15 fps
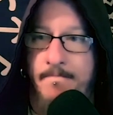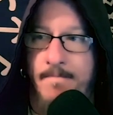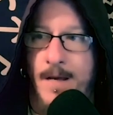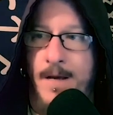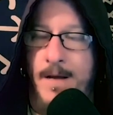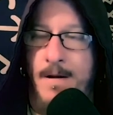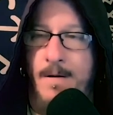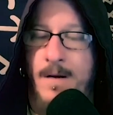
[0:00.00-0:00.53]

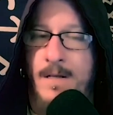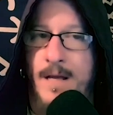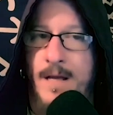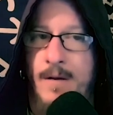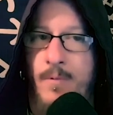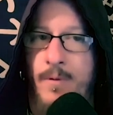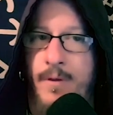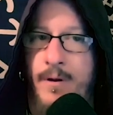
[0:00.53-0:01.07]
You know, because
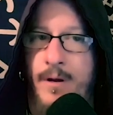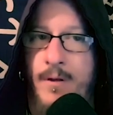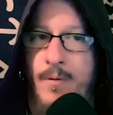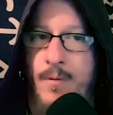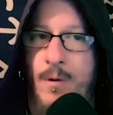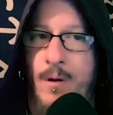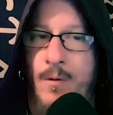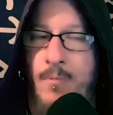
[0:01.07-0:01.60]
they neither
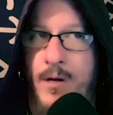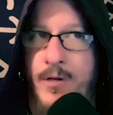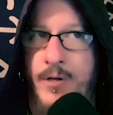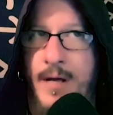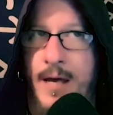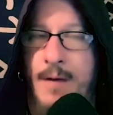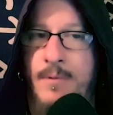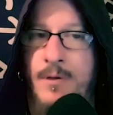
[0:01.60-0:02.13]
well Richard
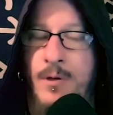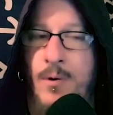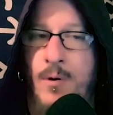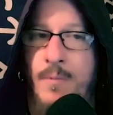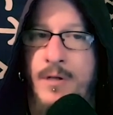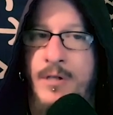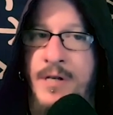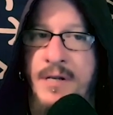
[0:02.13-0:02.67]
came to Yule,
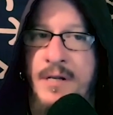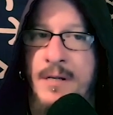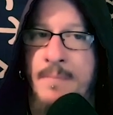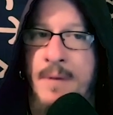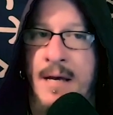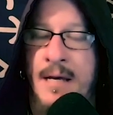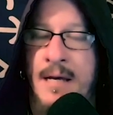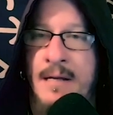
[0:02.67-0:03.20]
but Gene didn't
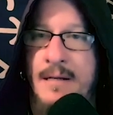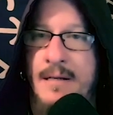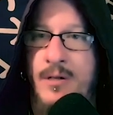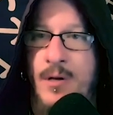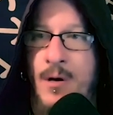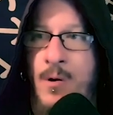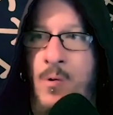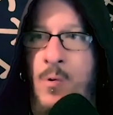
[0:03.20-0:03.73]
make it,
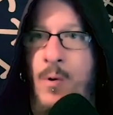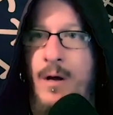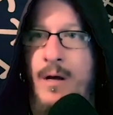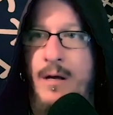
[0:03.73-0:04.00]
so